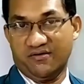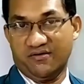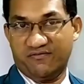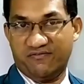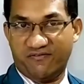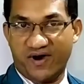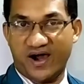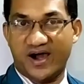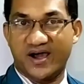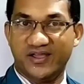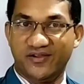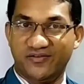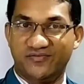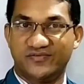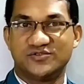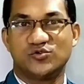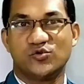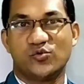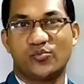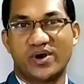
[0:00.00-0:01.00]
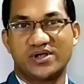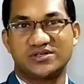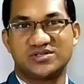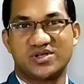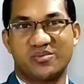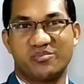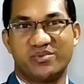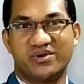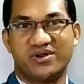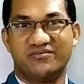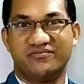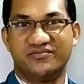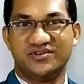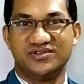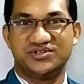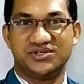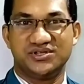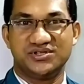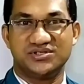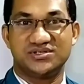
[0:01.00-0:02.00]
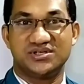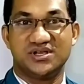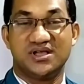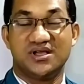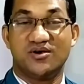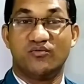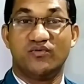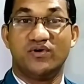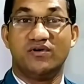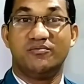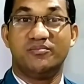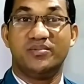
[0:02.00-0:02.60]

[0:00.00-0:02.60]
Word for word: five suprasegmental features. We